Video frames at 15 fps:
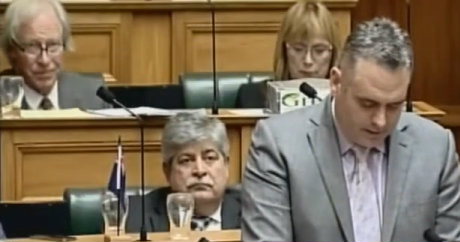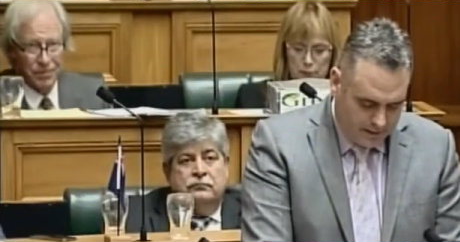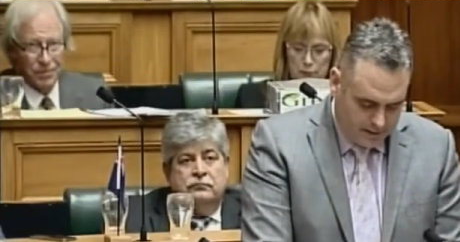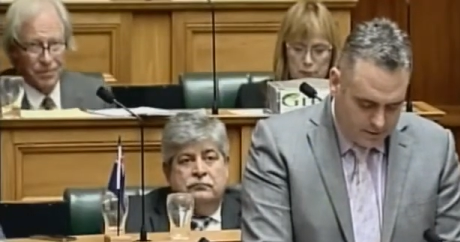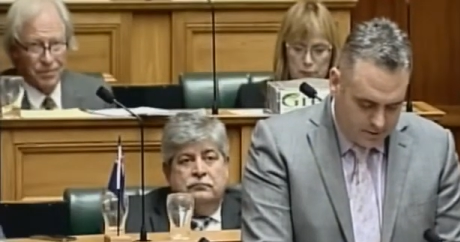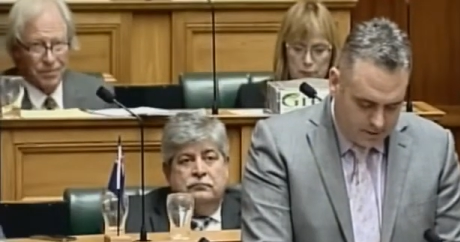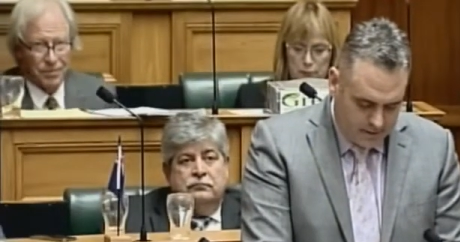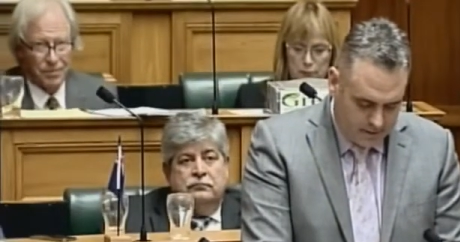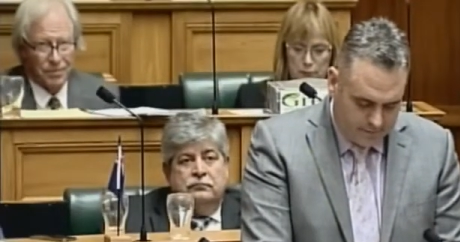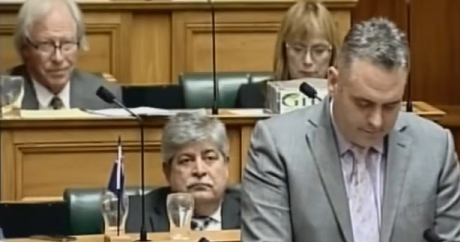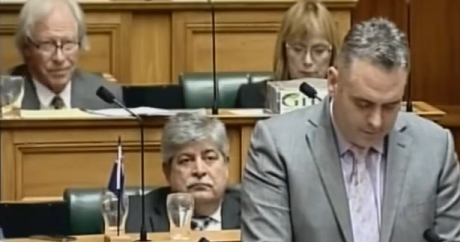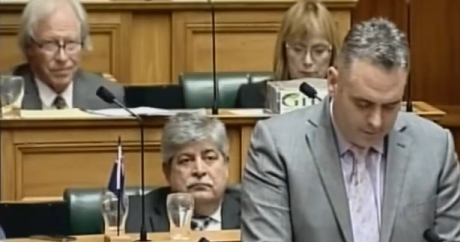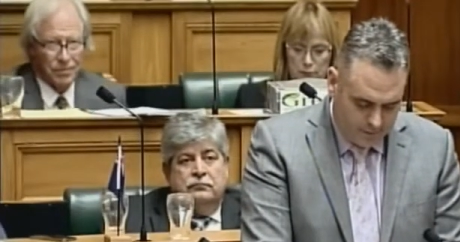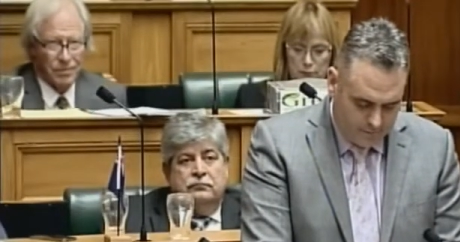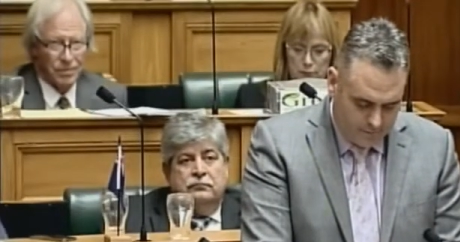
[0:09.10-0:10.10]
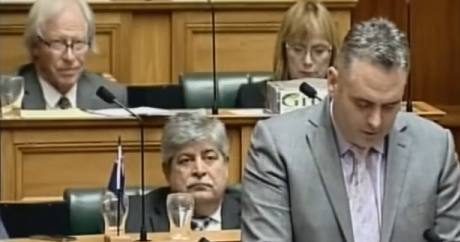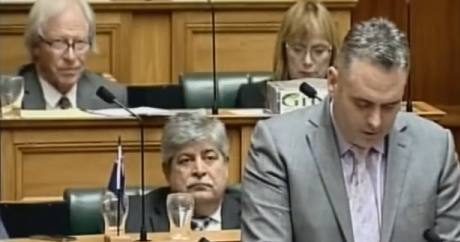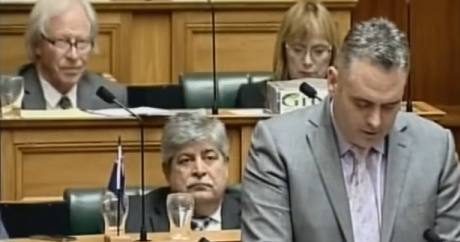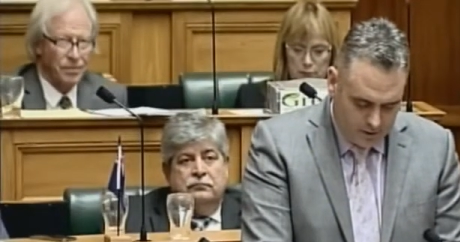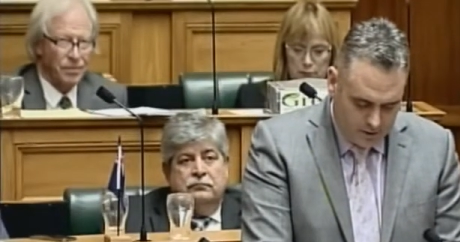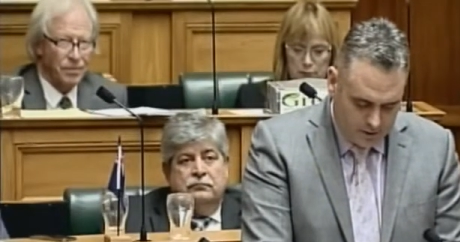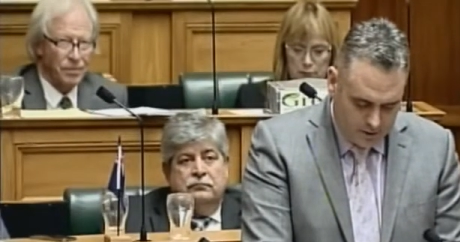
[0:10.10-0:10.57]
Speaker 1: the Land Transfer
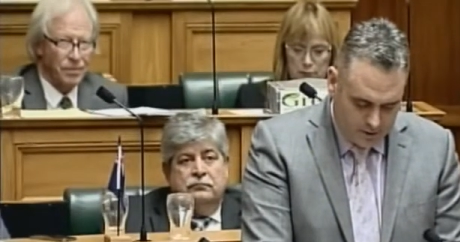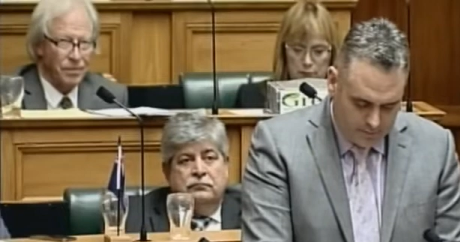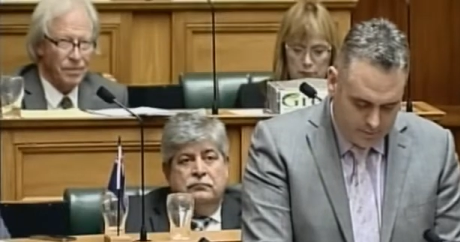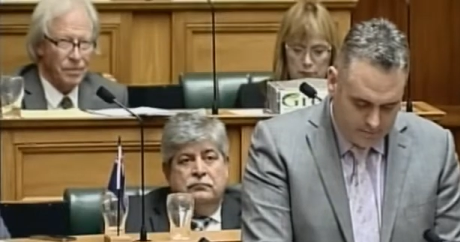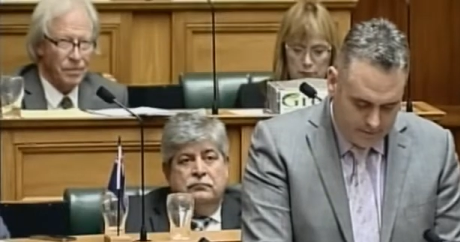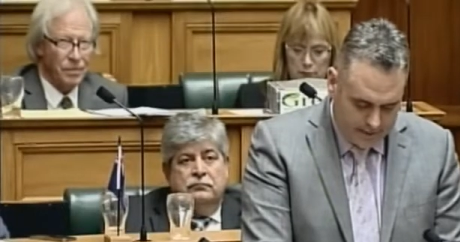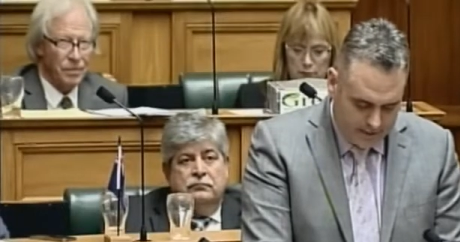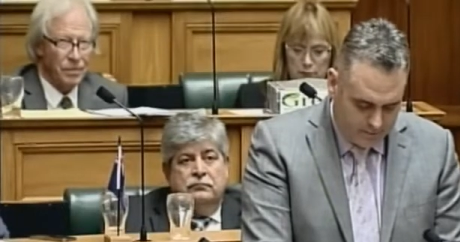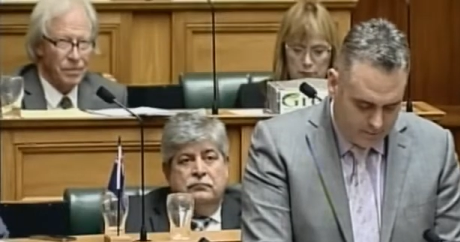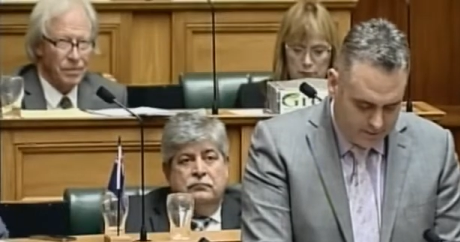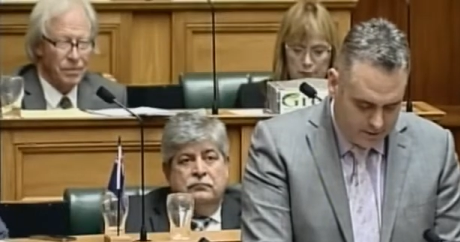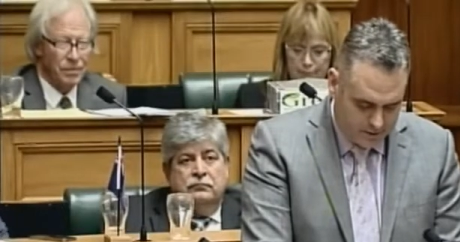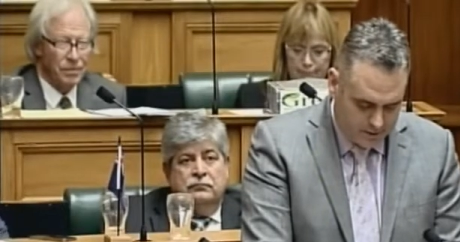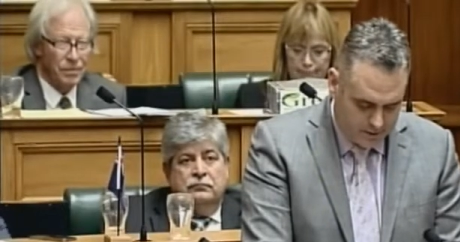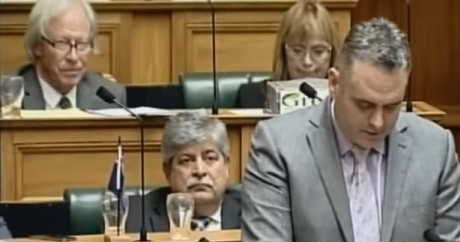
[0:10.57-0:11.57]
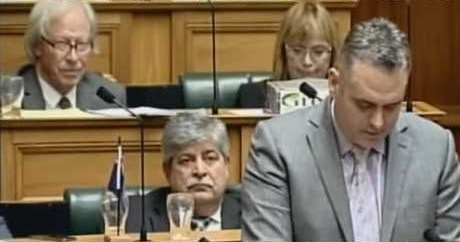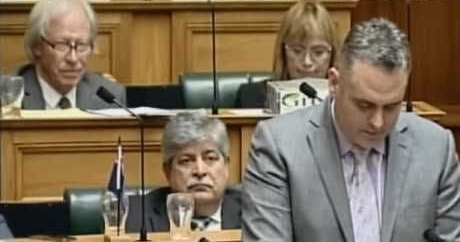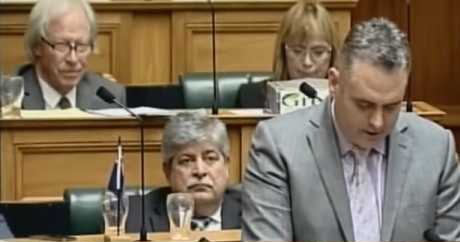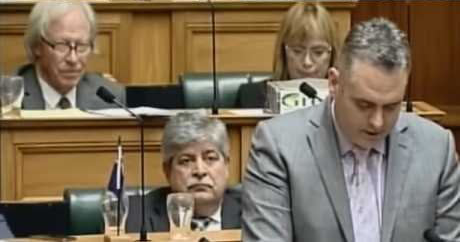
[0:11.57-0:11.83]
Foreign Ownership of Land Register